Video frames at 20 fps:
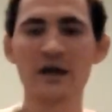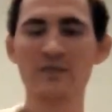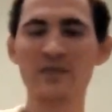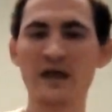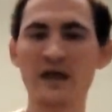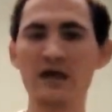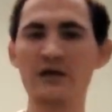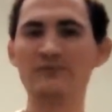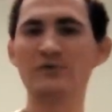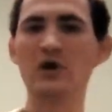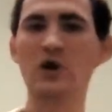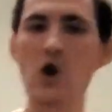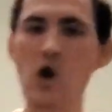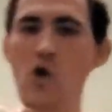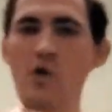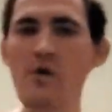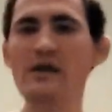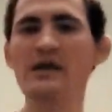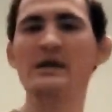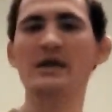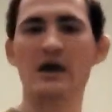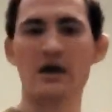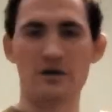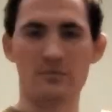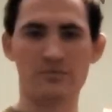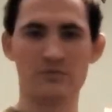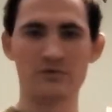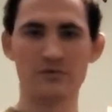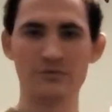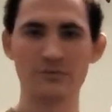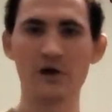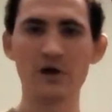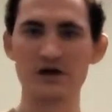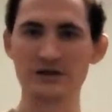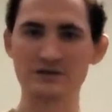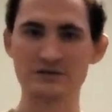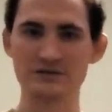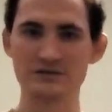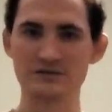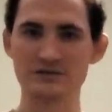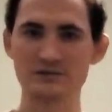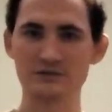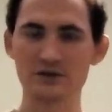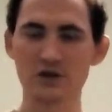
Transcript: that have OEM parts,